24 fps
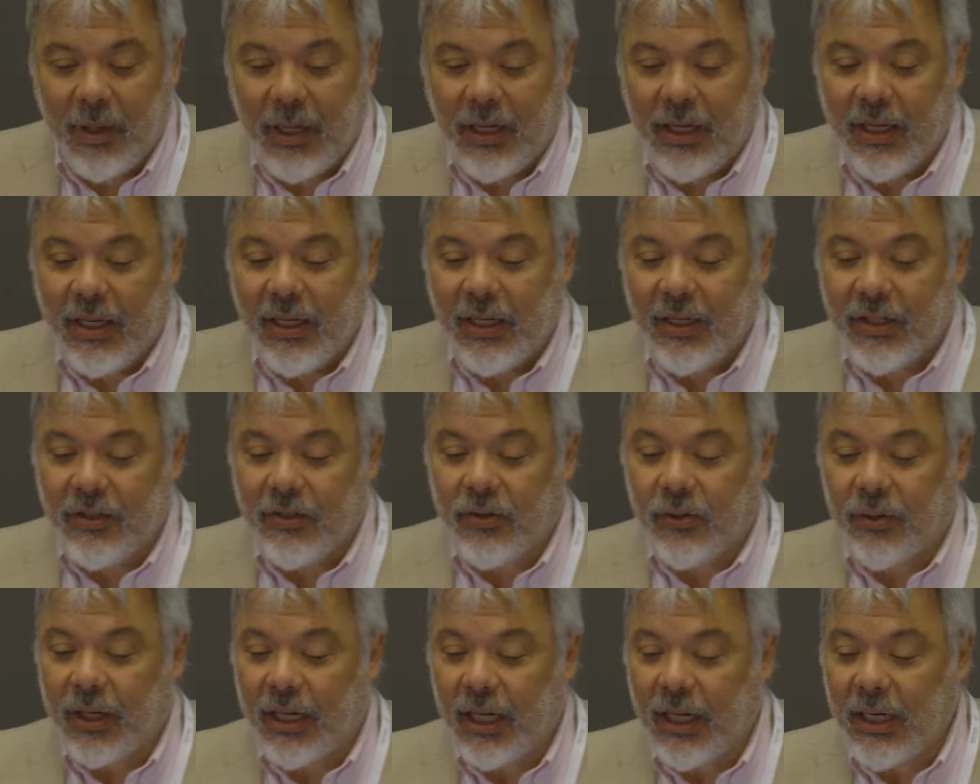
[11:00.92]
many
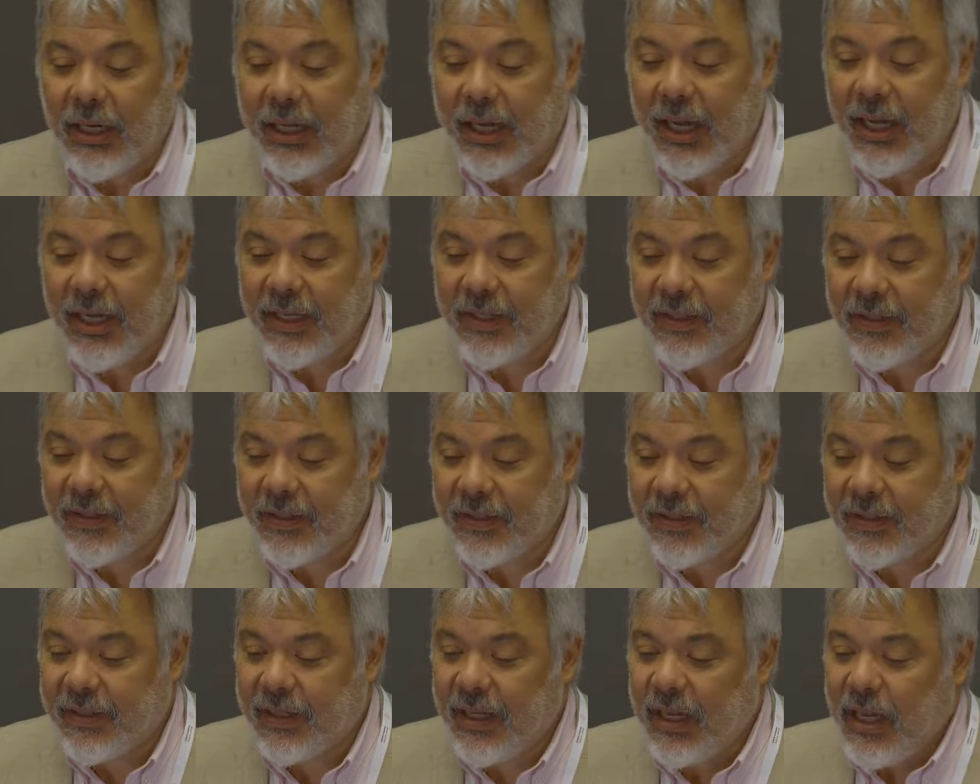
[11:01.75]
historical
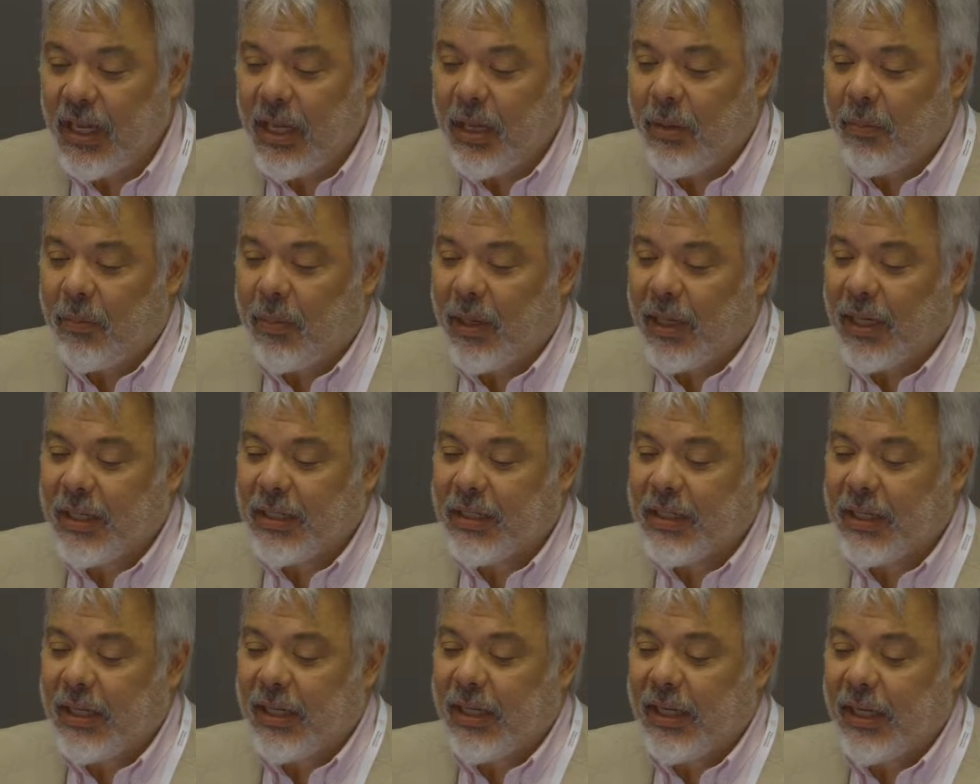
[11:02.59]
cases,
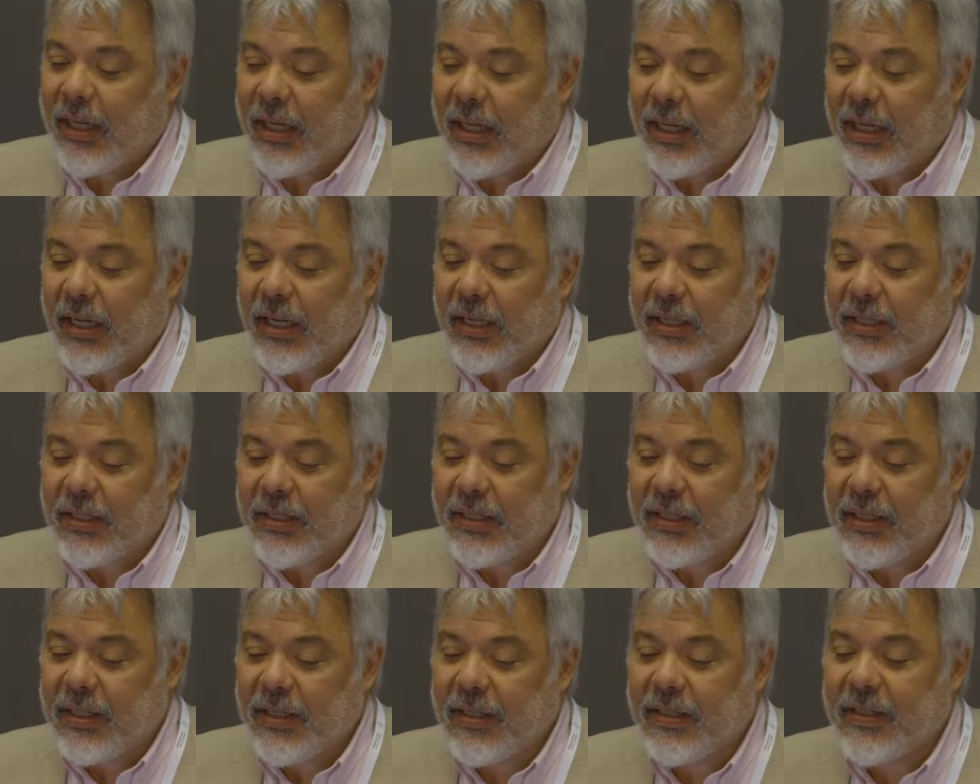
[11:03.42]
but
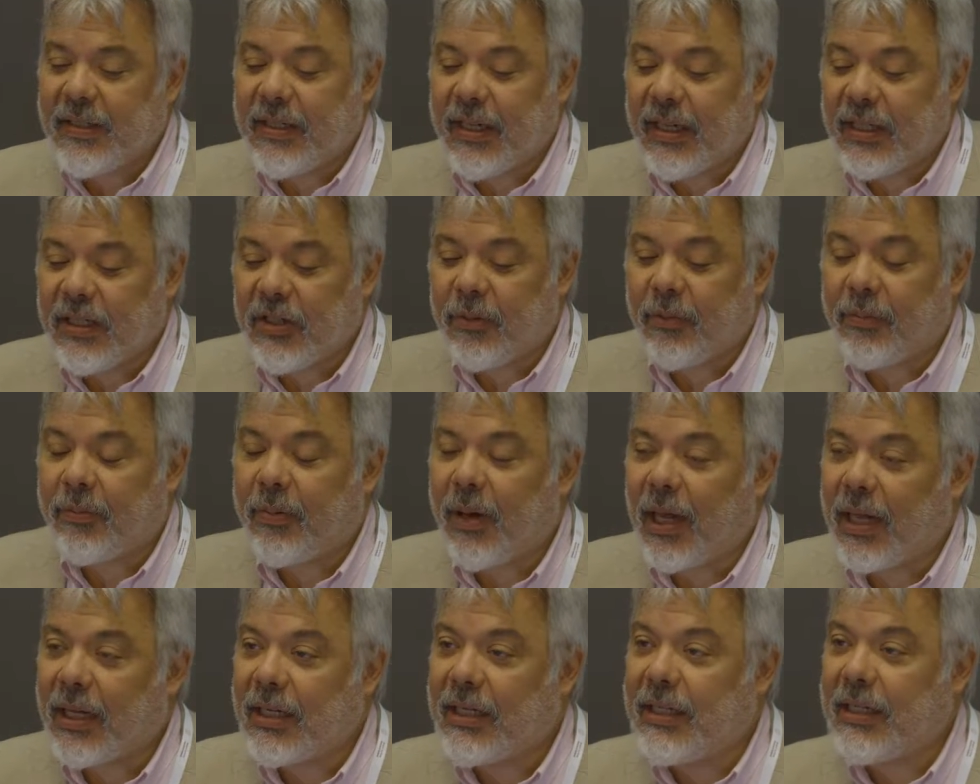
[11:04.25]
this set of
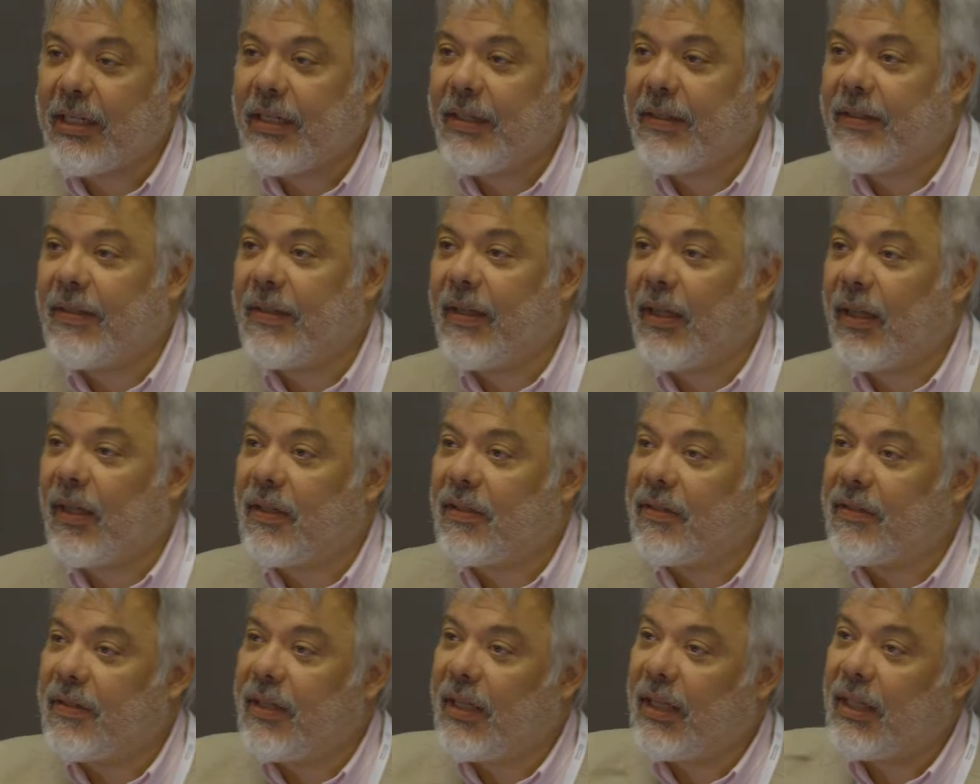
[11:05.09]
practice are
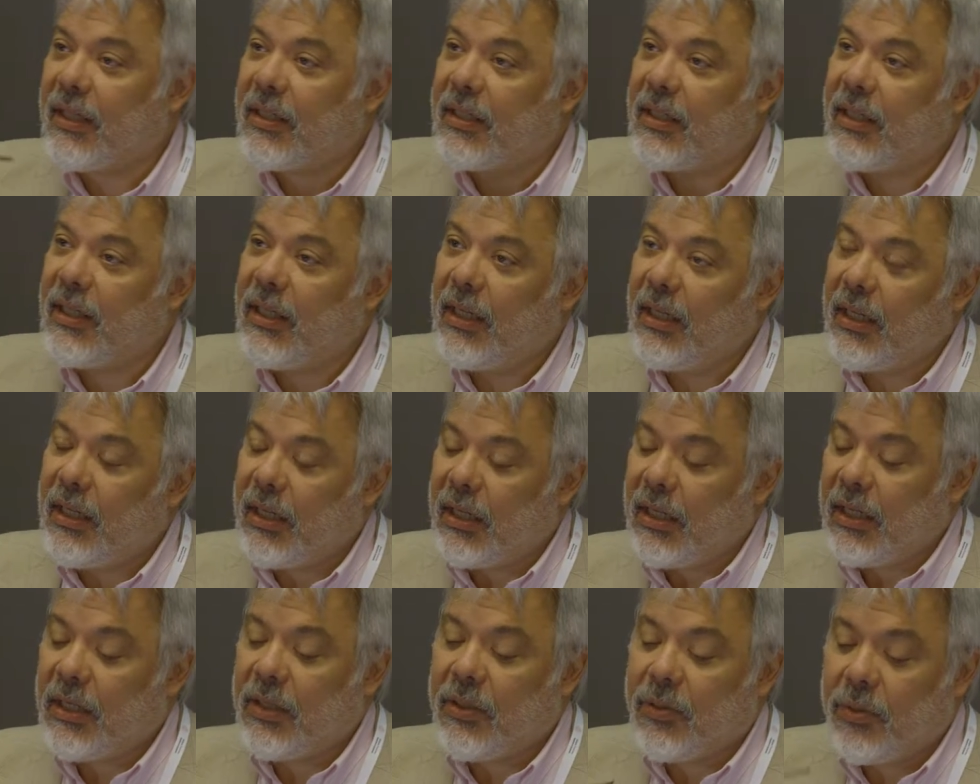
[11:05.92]
set
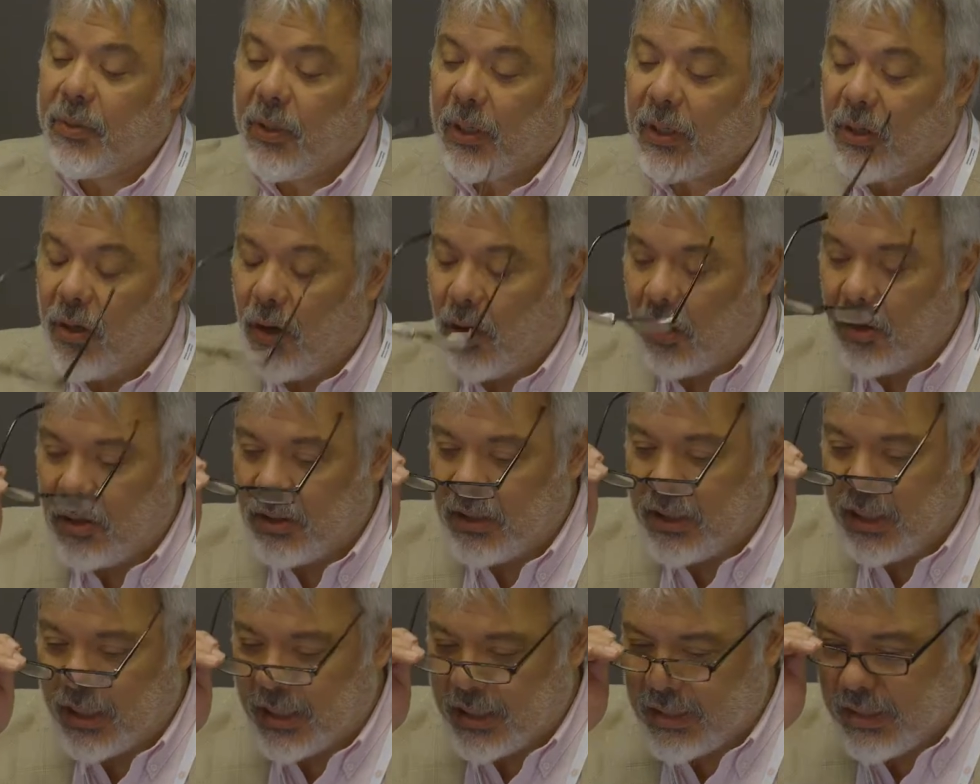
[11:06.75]
into a
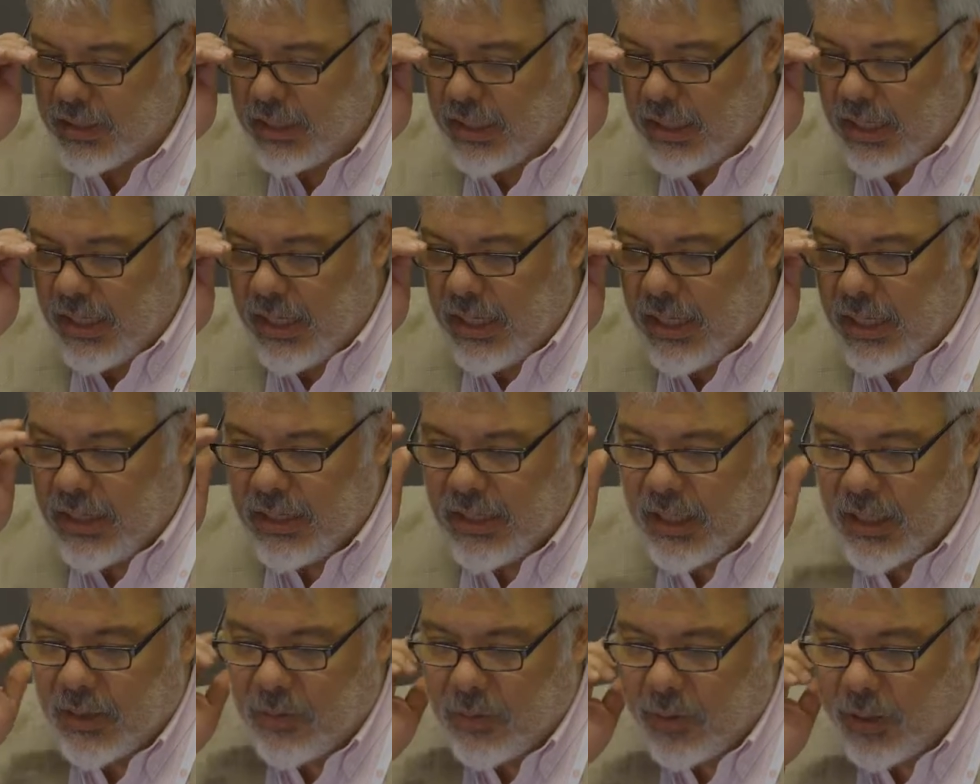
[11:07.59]
context
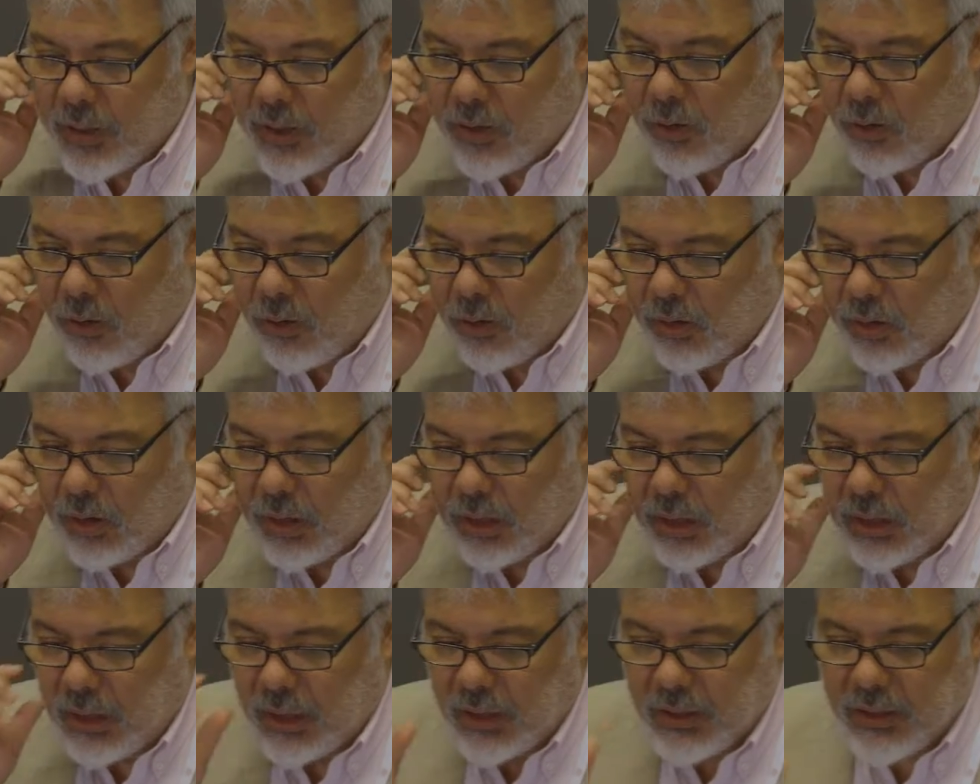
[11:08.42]
that we
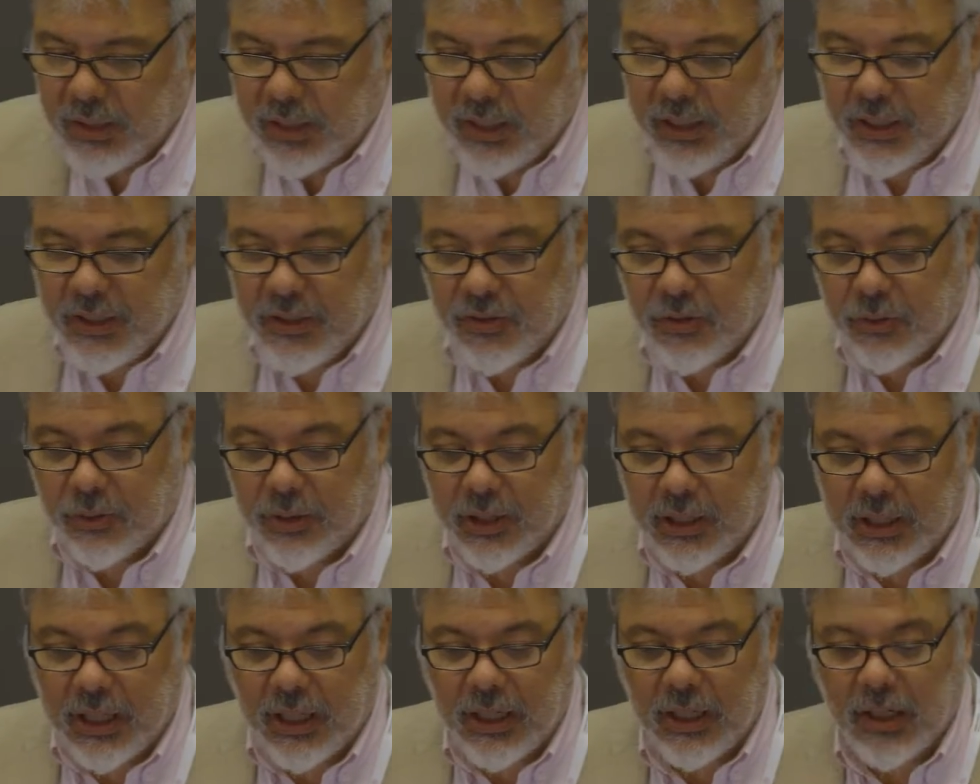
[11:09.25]
call the
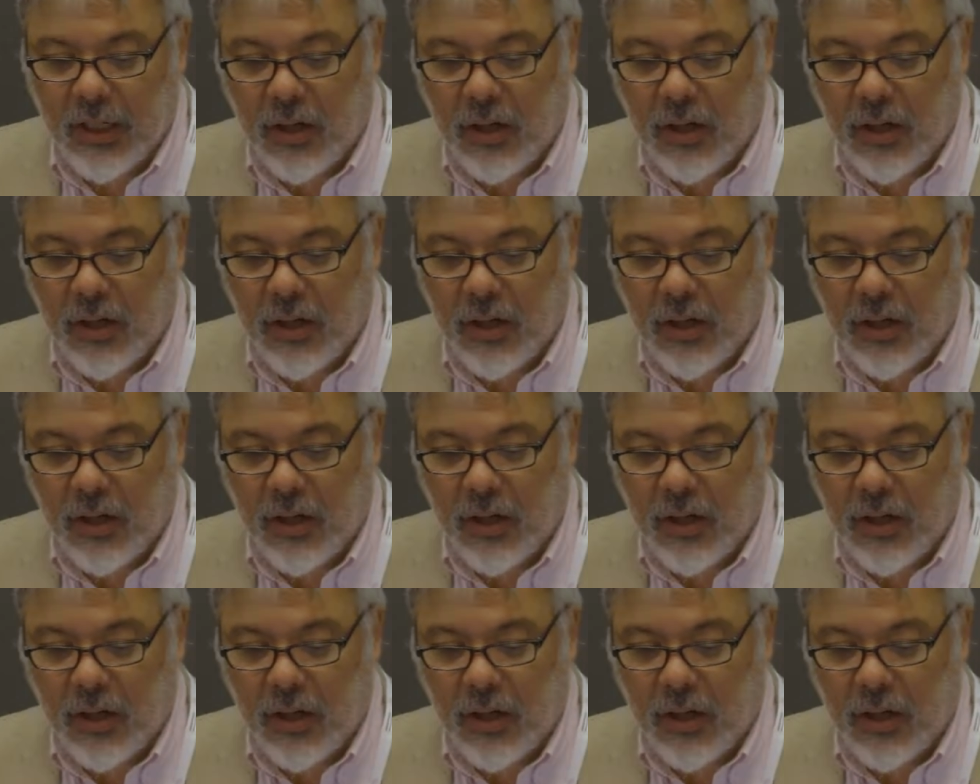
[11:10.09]
historical